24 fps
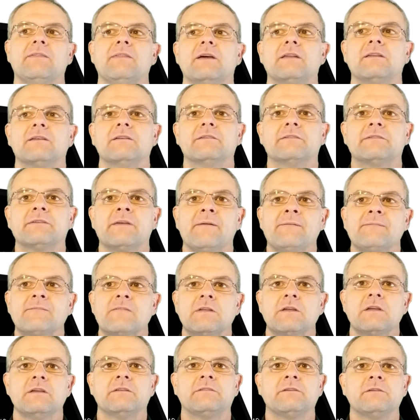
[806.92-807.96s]
And that is,
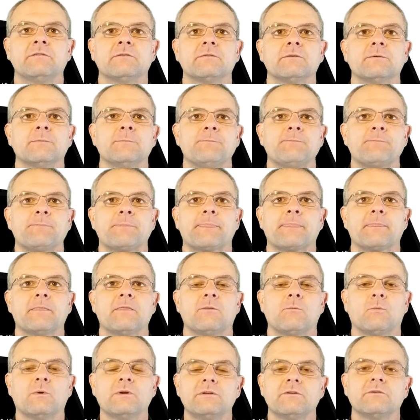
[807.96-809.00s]
it's either
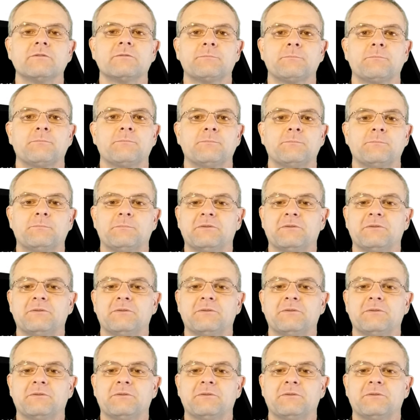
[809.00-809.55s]
Windows